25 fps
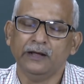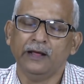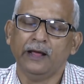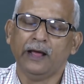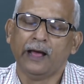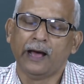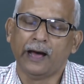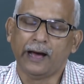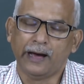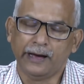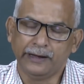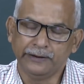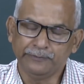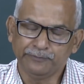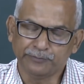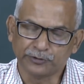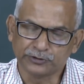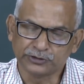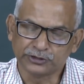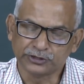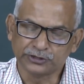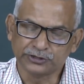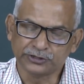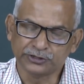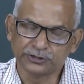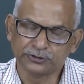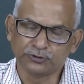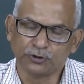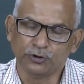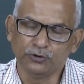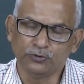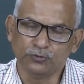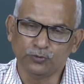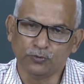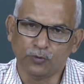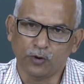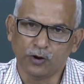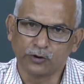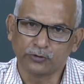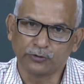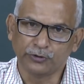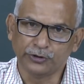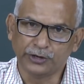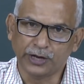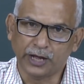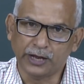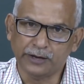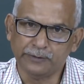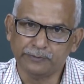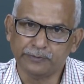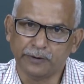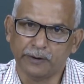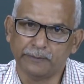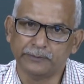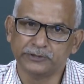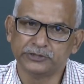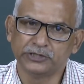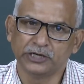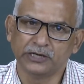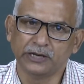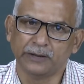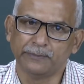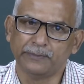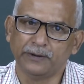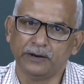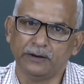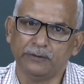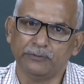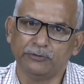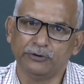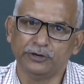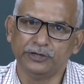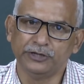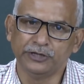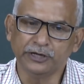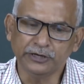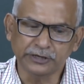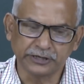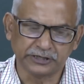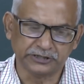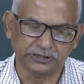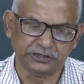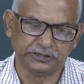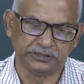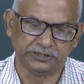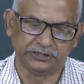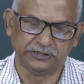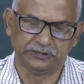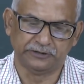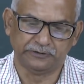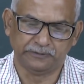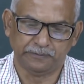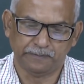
and processor is going to work with the information available in the register.